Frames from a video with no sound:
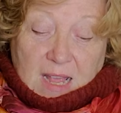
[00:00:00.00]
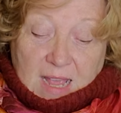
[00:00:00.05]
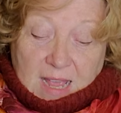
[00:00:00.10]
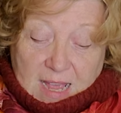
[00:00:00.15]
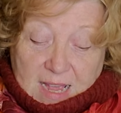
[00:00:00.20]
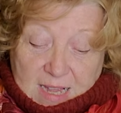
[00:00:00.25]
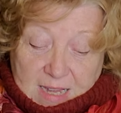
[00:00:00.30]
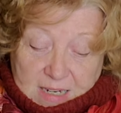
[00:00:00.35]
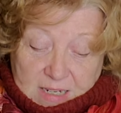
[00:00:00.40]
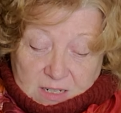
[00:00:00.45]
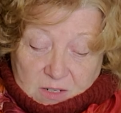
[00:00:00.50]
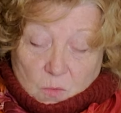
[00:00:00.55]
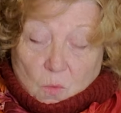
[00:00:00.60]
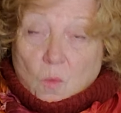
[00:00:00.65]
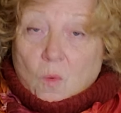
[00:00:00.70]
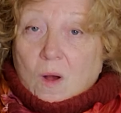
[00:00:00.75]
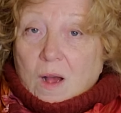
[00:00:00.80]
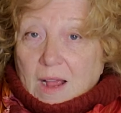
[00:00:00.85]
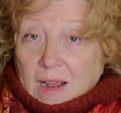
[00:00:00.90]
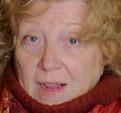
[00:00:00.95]
And
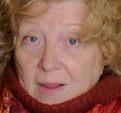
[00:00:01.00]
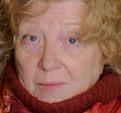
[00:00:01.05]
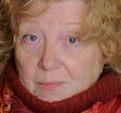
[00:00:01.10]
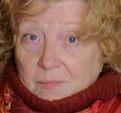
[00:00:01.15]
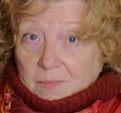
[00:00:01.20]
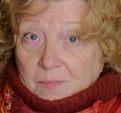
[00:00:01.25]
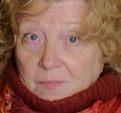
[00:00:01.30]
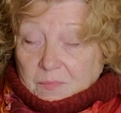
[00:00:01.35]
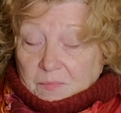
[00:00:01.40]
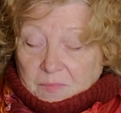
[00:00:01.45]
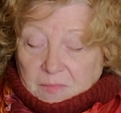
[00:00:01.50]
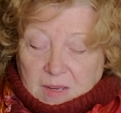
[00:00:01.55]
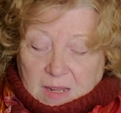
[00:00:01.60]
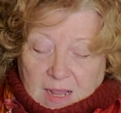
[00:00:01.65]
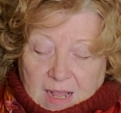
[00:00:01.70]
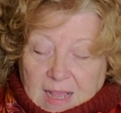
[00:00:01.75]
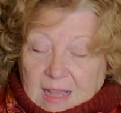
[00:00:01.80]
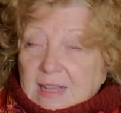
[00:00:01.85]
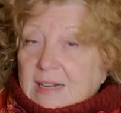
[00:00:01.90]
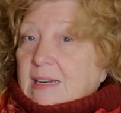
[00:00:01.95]
why?
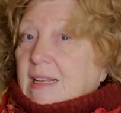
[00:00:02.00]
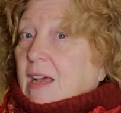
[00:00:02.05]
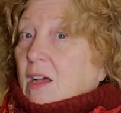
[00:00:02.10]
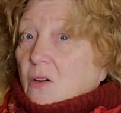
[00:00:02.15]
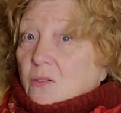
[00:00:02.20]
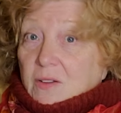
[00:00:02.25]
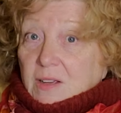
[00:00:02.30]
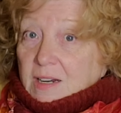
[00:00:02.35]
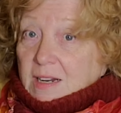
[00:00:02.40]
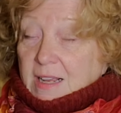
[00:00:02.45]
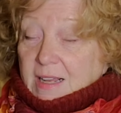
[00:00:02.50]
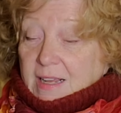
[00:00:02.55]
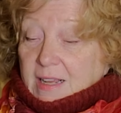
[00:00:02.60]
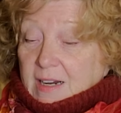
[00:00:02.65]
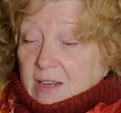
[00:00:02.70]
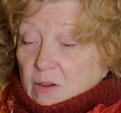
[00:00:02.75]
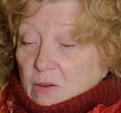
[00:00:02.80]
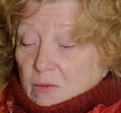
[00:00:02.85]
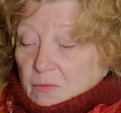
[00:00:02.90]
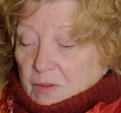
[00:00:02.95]
And how can I get
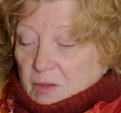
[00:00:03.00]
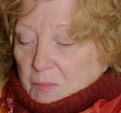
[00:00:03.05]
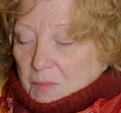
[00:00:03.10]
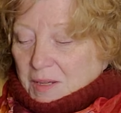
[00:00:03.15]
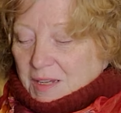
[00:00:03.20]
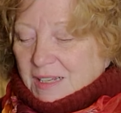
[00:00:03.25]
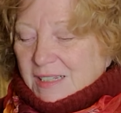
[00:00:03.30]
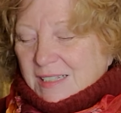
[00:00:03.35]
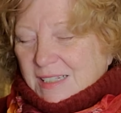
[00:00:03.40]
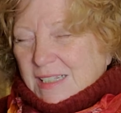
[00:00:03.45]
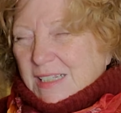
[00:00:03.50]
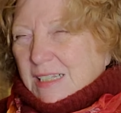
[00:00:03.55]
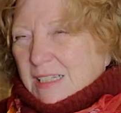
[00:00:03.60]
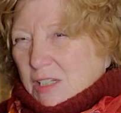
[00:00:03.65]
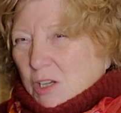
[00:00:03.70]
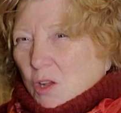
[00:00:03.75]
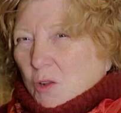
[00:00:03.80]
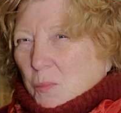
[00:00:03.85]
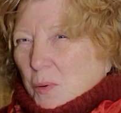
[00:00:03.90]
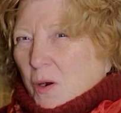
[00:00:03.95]
out of it? Because this is
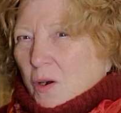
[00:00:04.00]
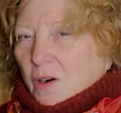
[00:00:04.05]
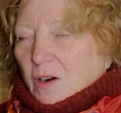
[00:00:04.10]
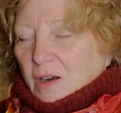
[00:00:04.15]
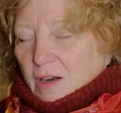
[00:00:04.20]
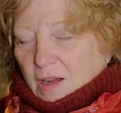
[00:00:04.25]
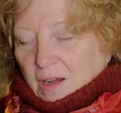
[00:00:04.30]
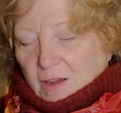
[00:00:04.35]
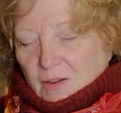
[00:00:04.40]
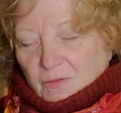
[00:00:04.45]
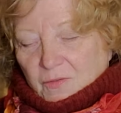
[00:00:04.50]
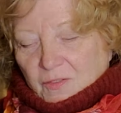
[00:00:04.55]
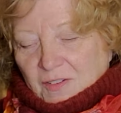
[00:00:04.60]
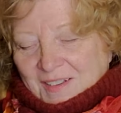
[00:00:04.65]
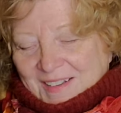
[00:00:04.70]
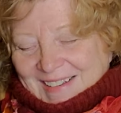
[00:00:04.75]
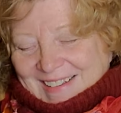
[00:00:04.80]
all part of,